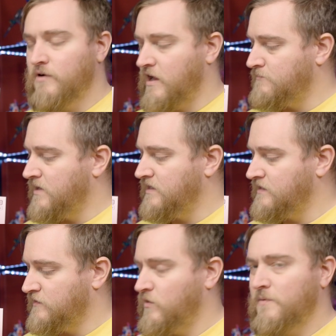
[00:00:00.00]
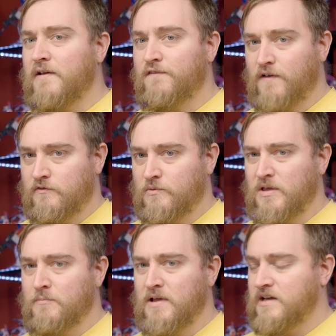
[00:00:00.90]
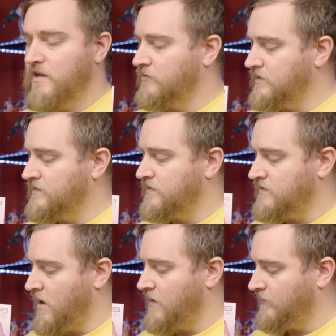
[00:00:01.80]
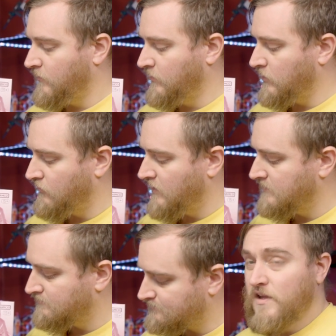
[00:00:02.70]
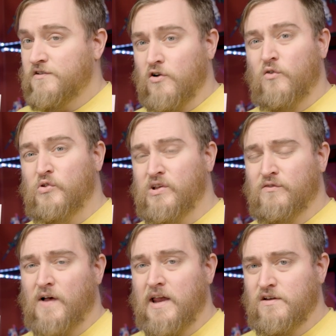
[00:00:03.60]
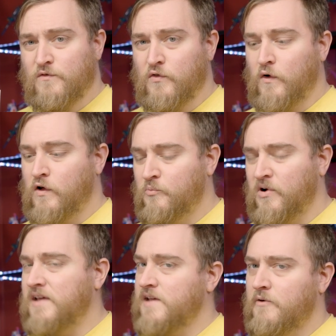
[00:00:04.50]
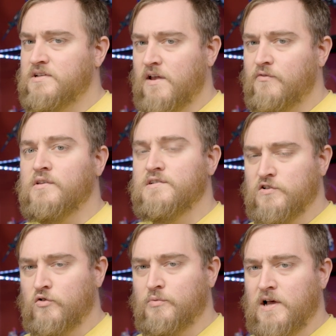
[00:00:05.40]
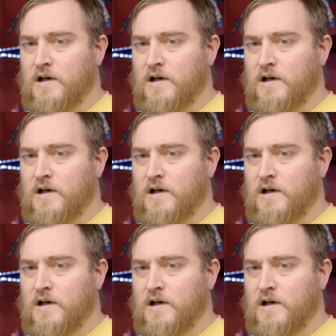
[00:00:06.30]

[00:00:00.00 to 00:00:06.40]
recommend it. It's one of my favorite Pbandai releases of real grade. So if you can find it for a good price, I would definitely scoop it